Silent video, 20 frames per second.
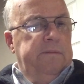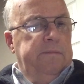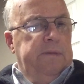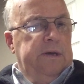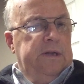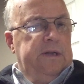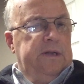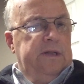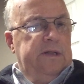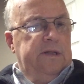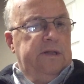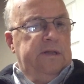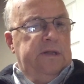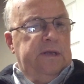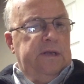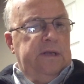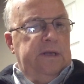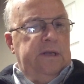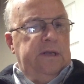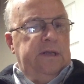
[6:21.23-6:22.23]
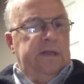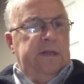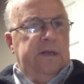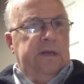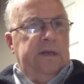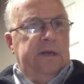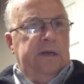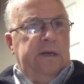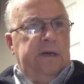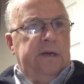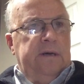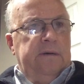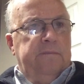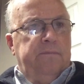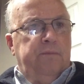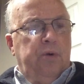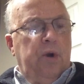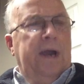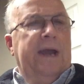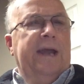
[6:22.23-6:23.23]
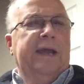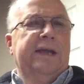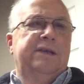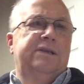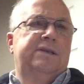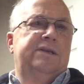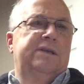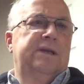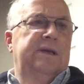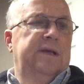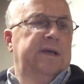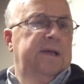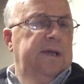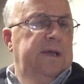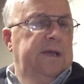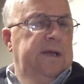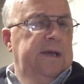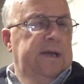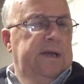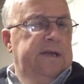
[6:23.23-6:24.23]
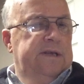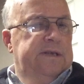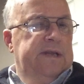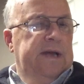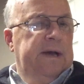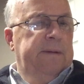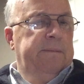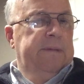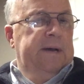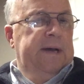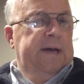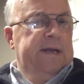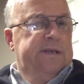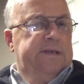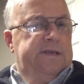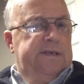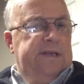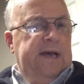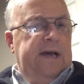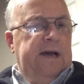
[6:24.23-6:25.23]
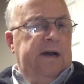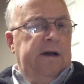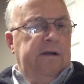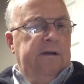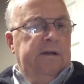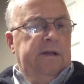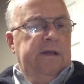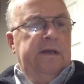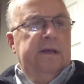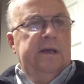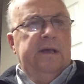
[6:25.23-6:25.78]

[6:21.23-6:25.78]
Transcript: but the pranks is not my style.